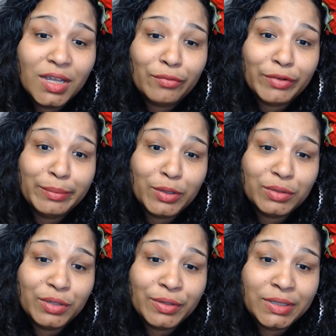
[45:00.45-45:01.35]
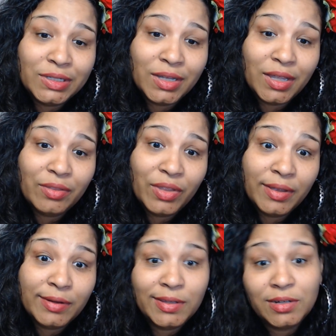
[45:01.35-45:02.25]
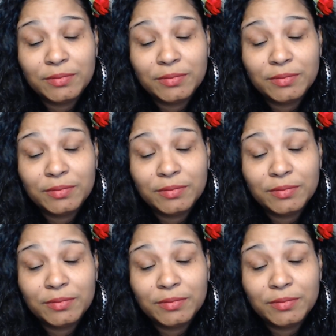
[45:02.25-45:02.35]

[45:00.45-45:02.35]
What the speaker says: remote learning, and then, you know,